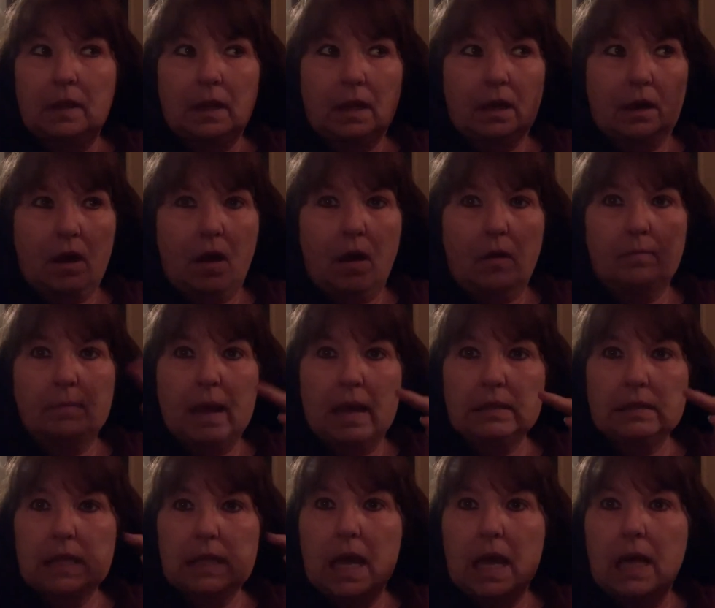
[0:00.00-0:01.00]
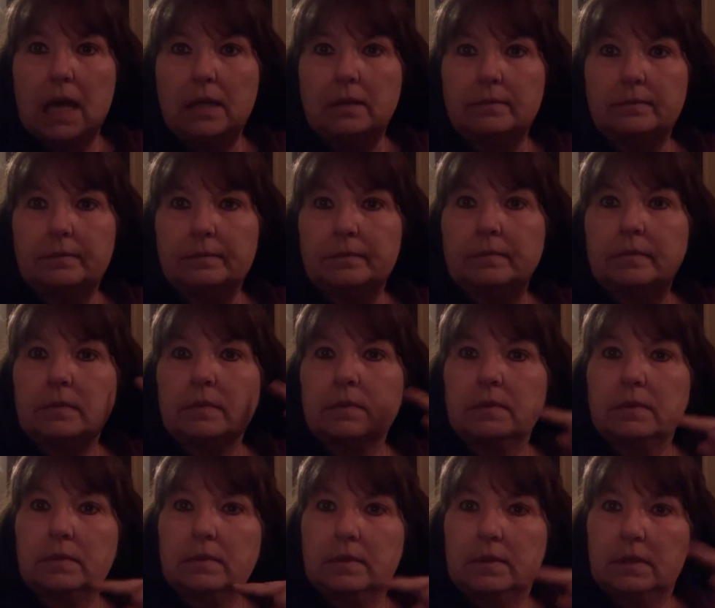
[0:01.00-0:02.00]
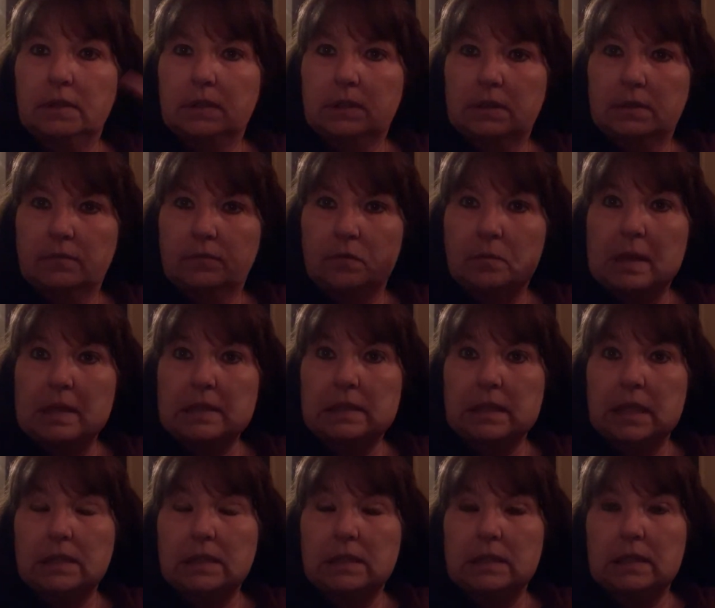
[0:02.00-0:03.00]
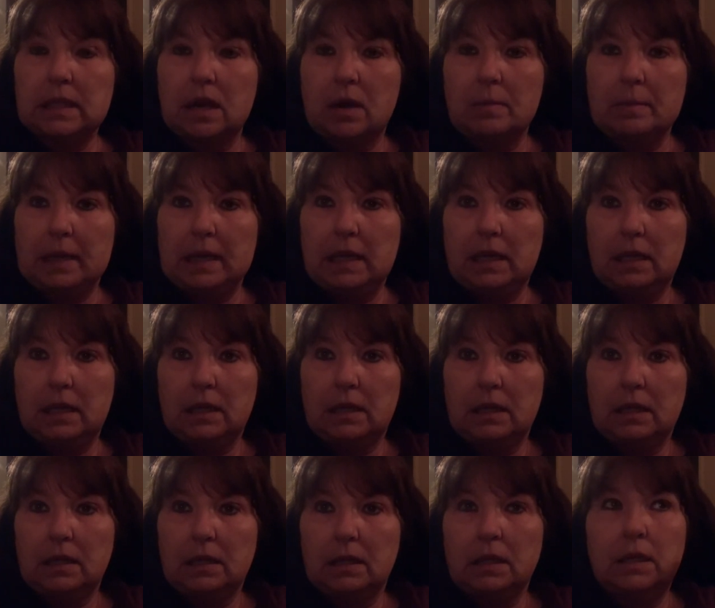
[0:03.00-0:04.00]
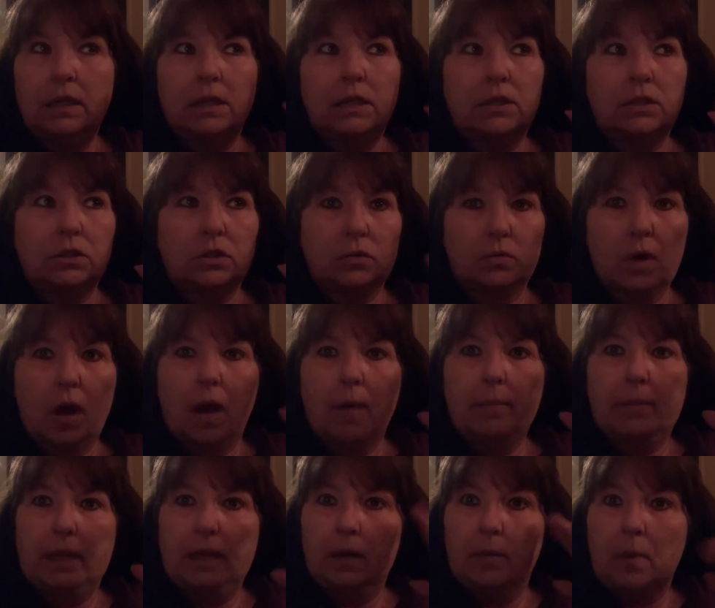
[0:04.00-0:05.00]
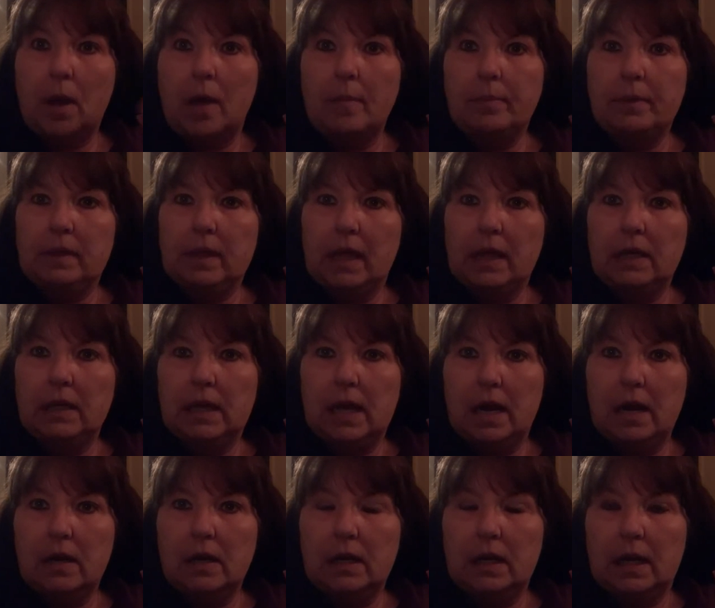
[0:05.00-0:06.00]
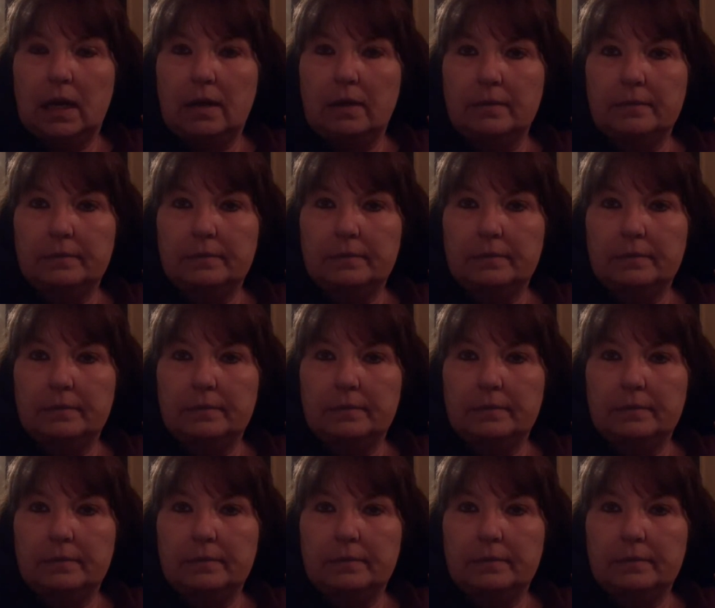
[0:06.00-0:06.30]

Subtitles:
Called my son for my son to tell me, do not be in a populated area.